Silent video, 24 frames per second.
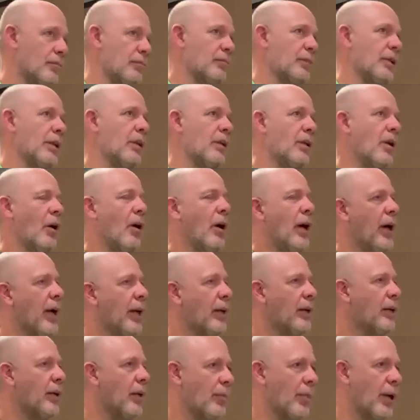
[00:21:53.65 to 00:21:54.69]
And
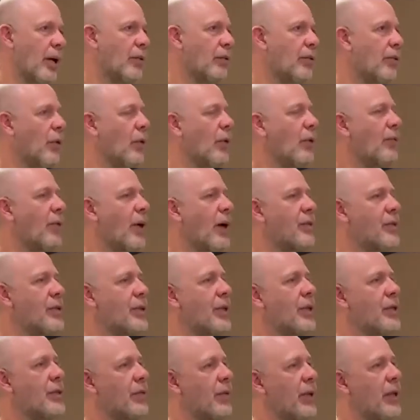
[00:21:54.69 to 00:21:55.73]
in about 4, 5,
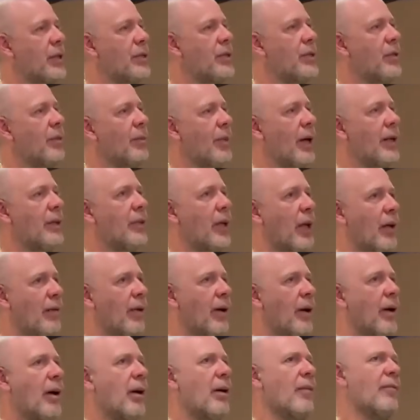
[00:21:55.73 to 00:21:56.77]
6 weeks, you might have
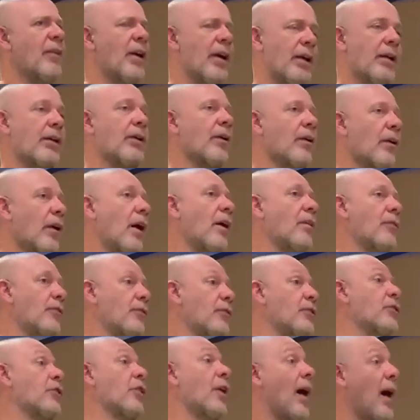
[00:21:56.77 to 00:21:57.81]
a very rough
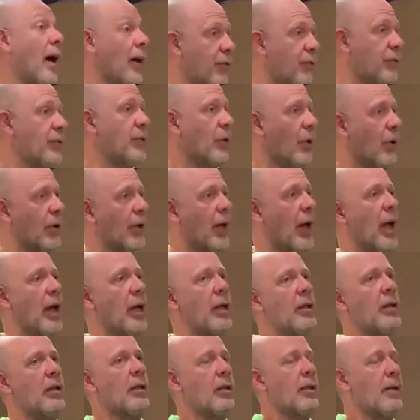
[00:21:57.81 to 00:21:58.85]
draft,
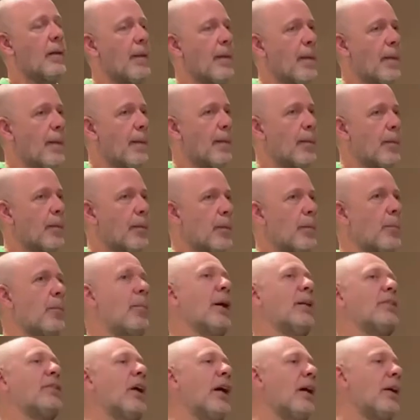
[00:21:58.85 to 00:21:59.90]
okay?
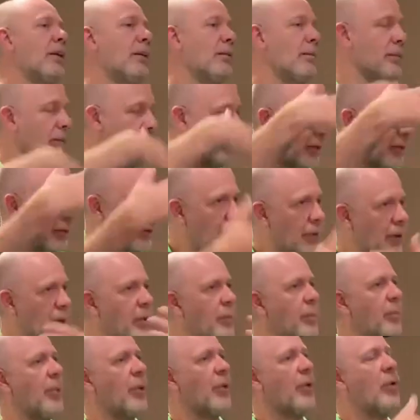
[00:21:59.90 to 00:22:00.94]
But then it will
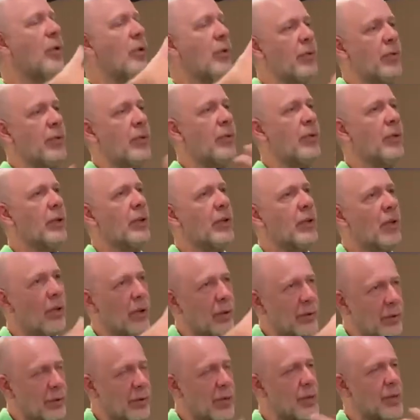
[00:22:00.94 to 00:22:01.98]
improve. You will go
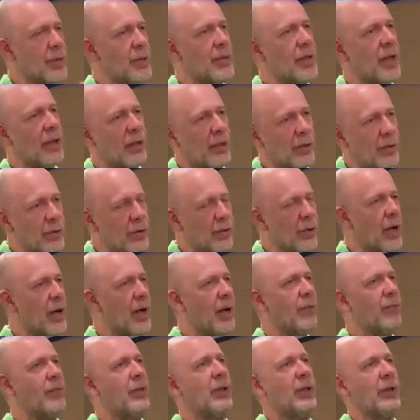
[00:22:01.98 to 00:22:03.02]
to this second
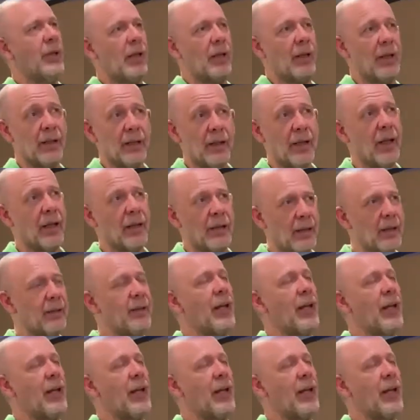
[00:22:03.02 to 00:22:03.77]
draft, and then again, it